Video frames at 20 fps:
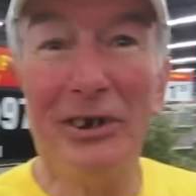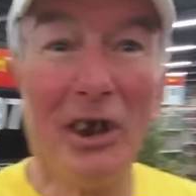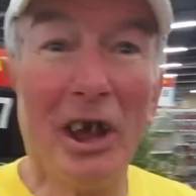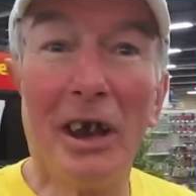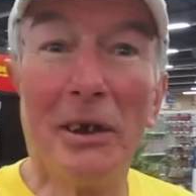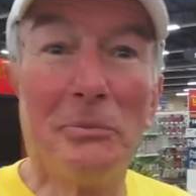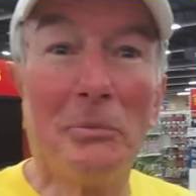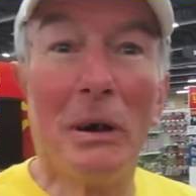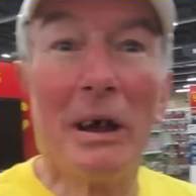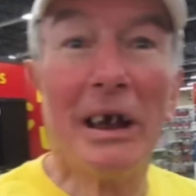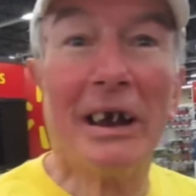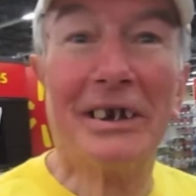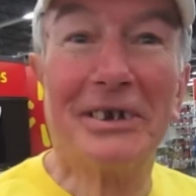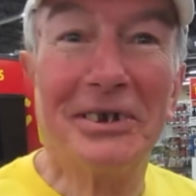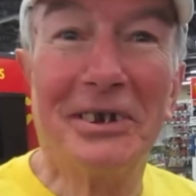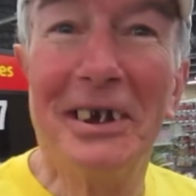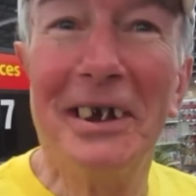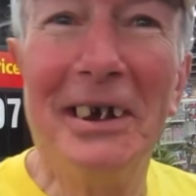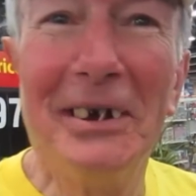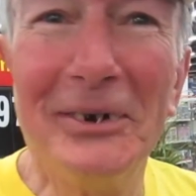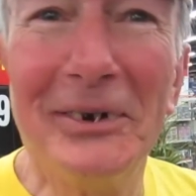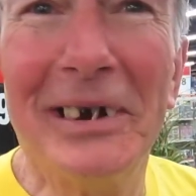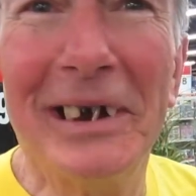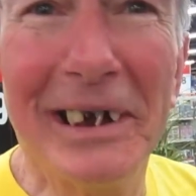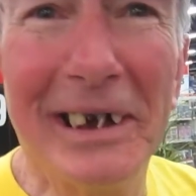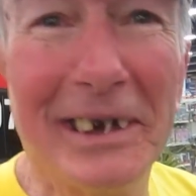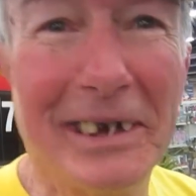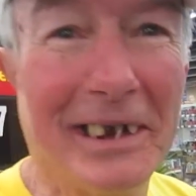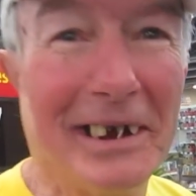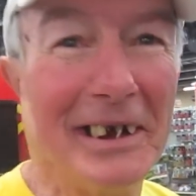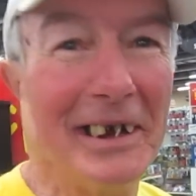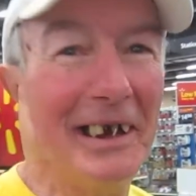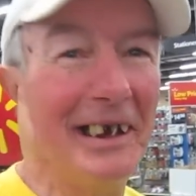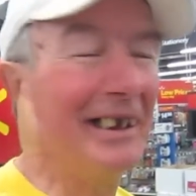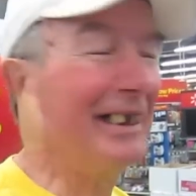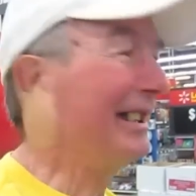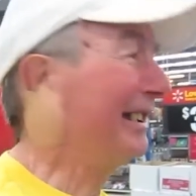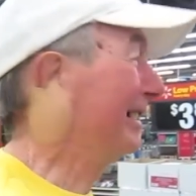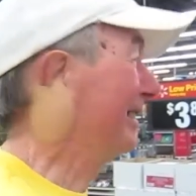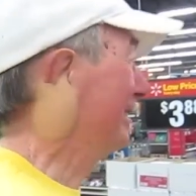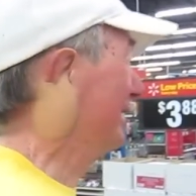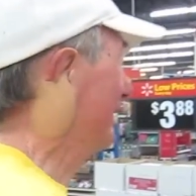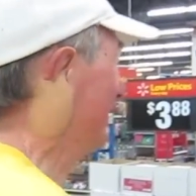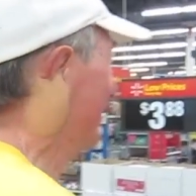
Nine bucks. Dude, really?